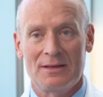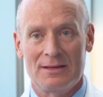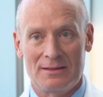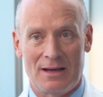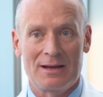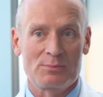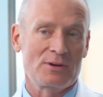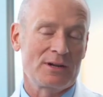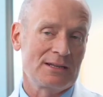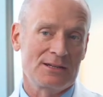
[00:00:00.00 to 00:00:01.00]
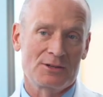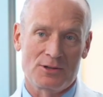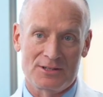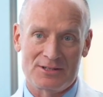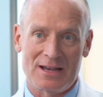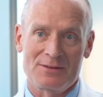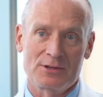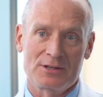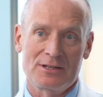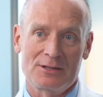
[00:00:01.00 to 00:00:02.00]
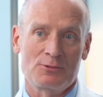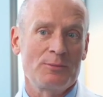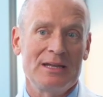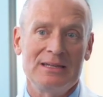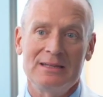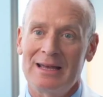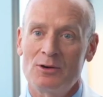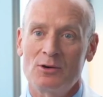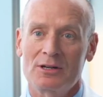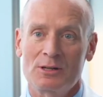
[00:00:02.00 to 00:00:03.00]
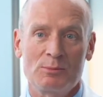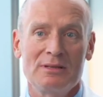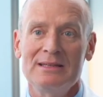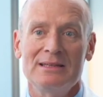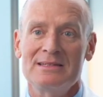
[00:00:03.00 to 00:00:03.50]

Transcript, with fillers: and operated across Africa and in Romania now are completely